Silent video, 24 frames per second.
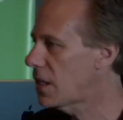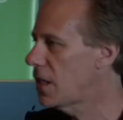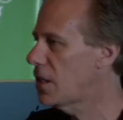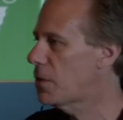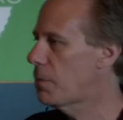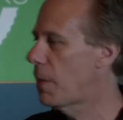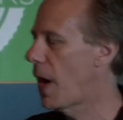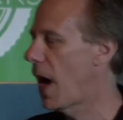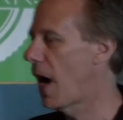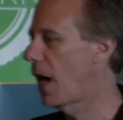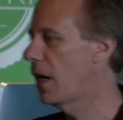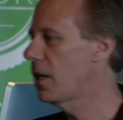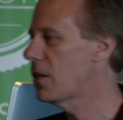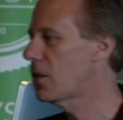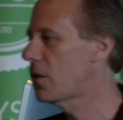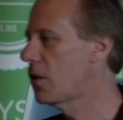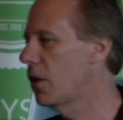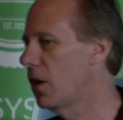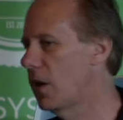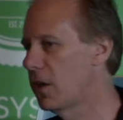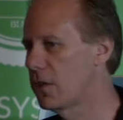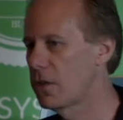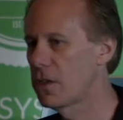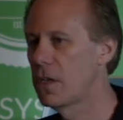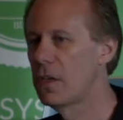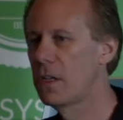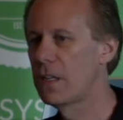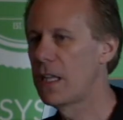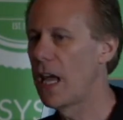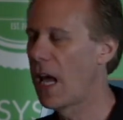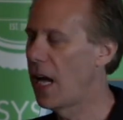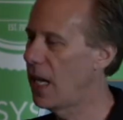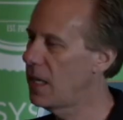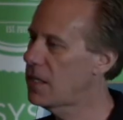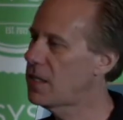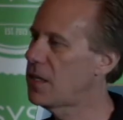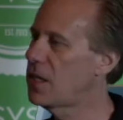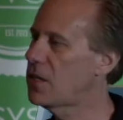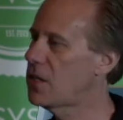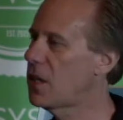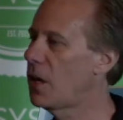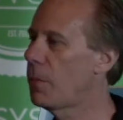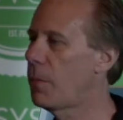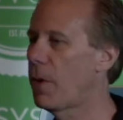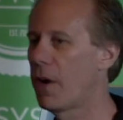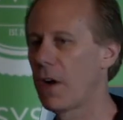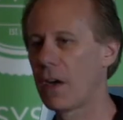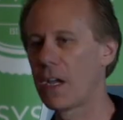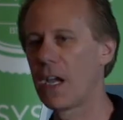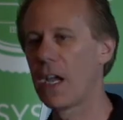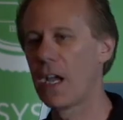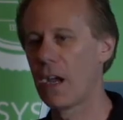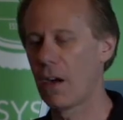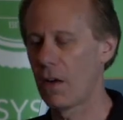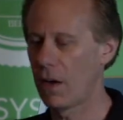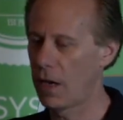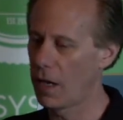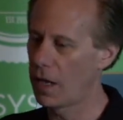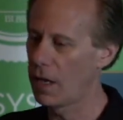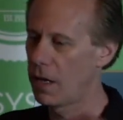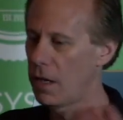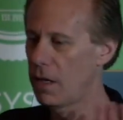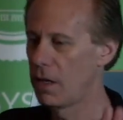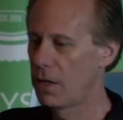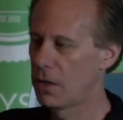is bad is because the head sits in a parking area,